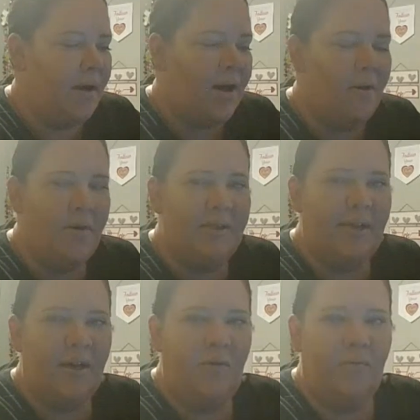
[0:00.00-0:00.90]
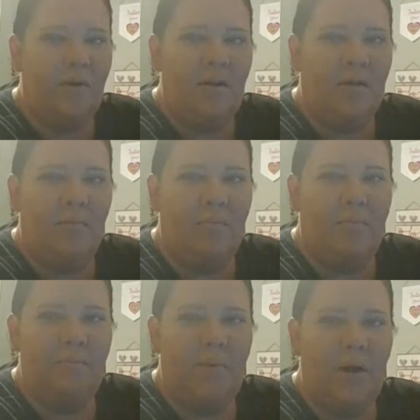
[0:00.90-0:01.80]
I always say it wrong.
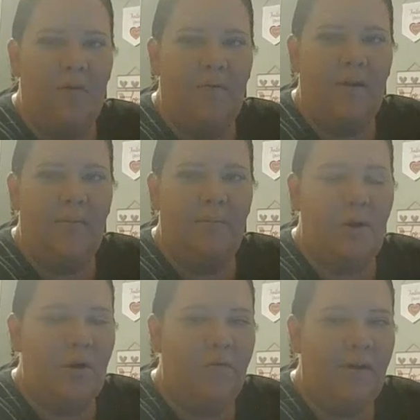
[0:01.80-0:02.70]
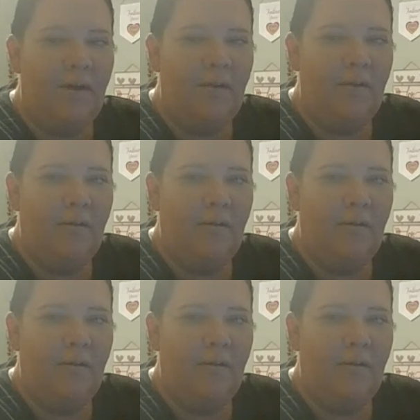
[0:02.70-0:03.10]
Povid? Povid?